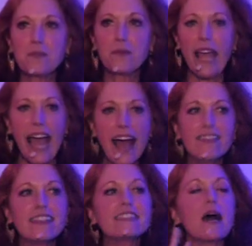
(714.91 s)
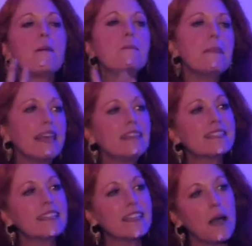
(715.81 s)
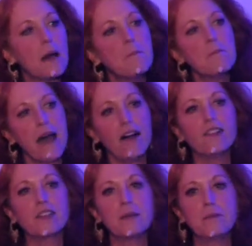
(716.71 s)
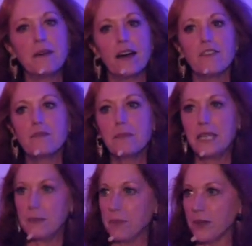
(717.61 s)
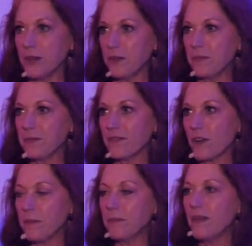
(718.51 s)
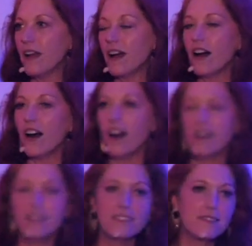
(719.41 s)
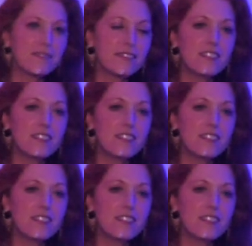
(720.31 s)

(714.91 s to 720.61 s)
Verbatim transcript: we had this amazing amalgam of people from yes.